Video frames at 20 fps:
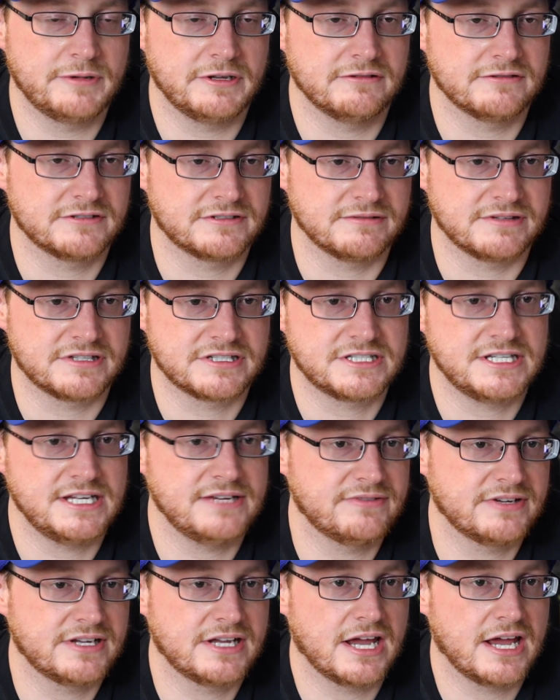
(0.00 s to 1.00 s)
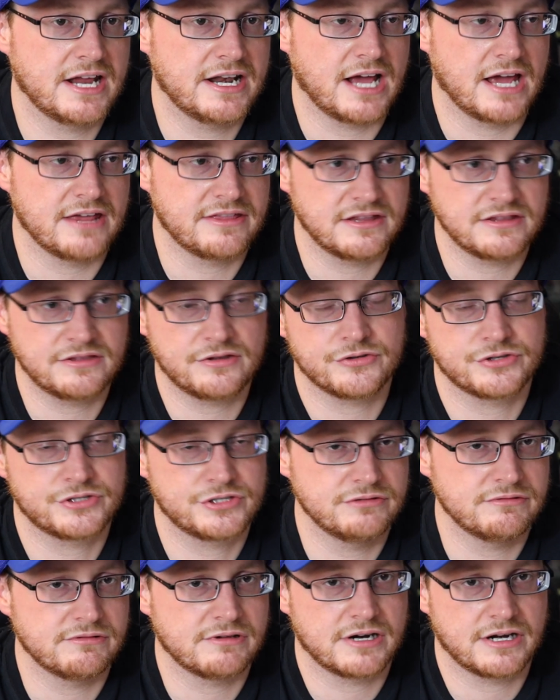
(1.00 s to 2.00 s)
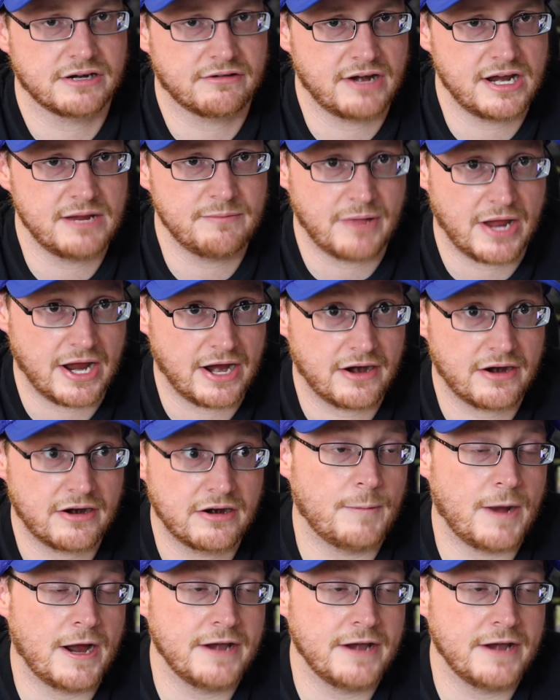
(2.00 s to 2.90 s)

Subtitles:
He was with Steve again. I think those two are a great pair.